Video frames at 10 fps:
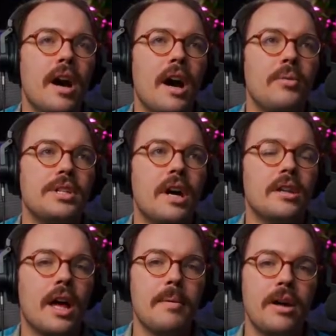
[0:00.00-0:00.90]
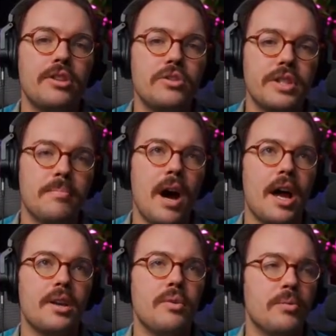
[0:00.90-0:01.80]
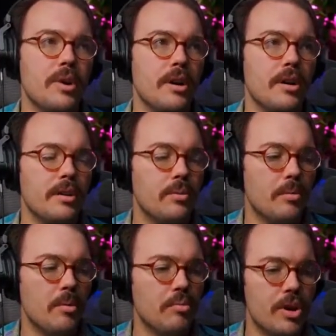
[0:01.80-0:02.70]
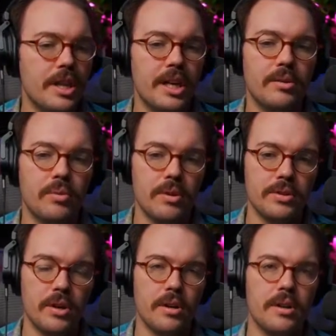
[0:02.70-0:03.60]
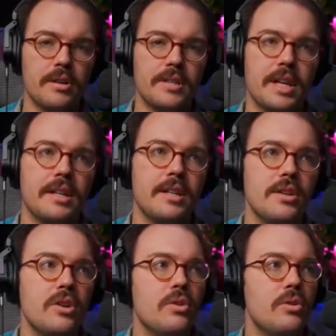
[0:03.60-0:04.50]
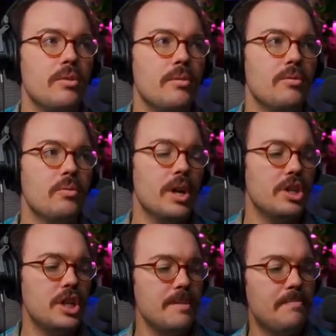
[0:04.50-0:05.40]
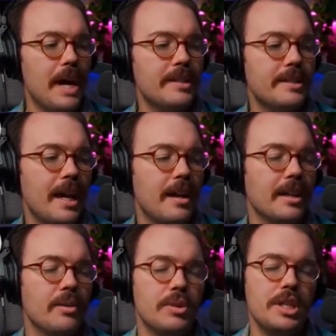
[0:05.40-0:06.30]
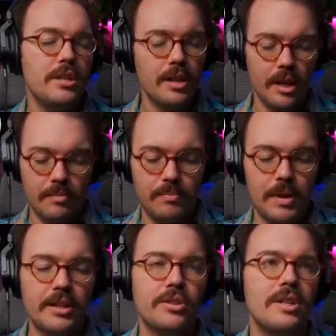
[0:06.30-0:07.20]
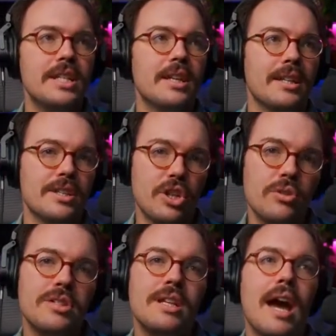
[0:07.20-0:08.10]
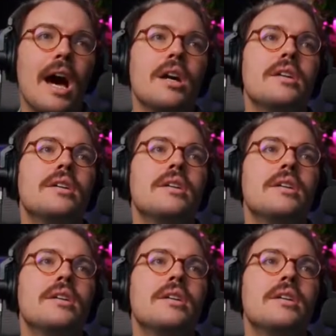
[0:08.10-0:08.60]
we talk a lot about using the body when we're breathing and we use our sing. When she bends down, like when she bends her knees like this and goes down,